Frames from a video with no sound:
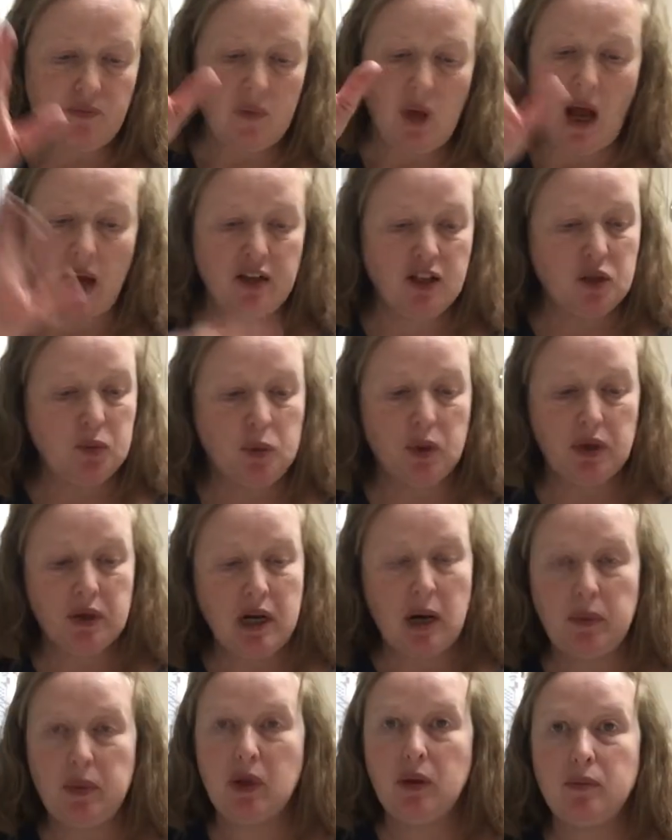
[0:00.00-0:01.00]
I just put a
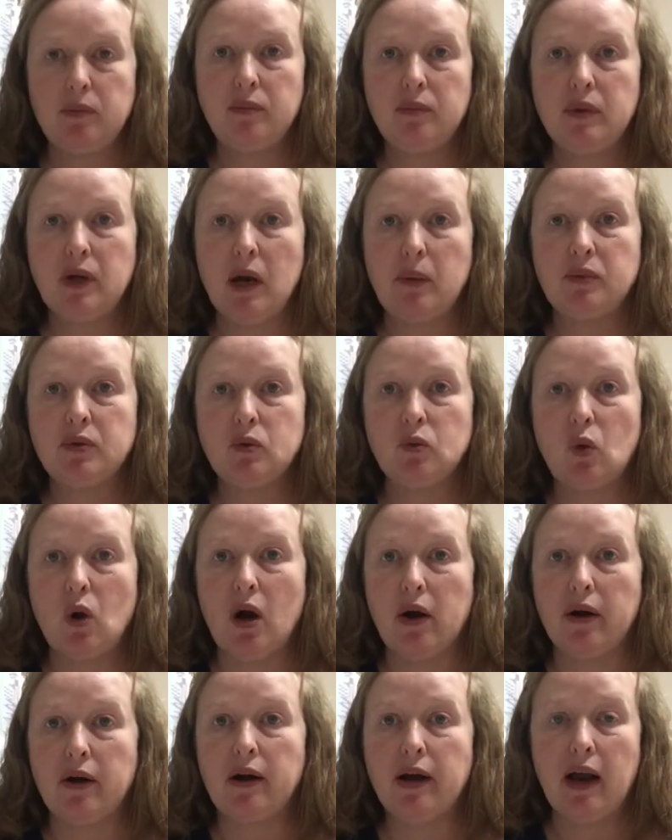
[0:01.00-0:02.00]
couple of cups of
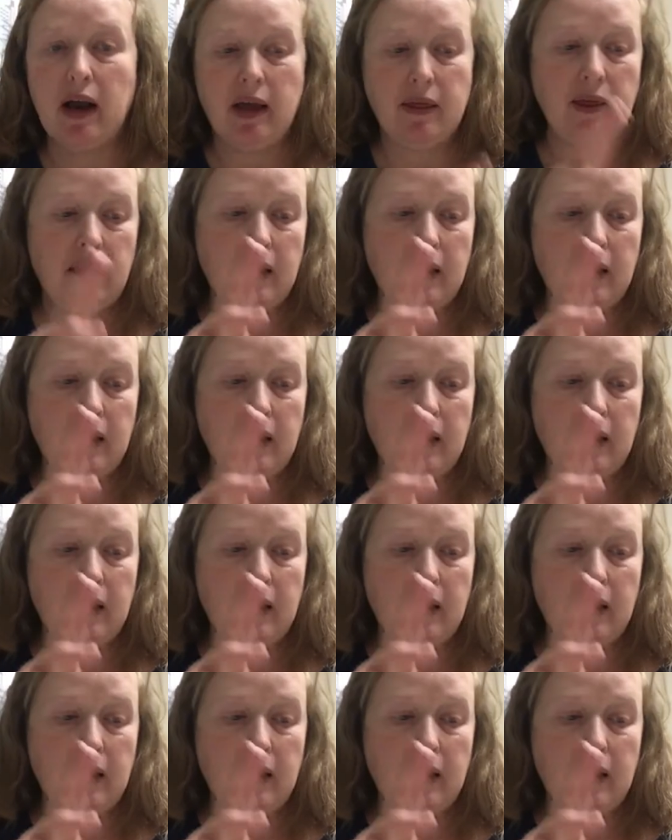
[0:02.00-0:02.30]
water, and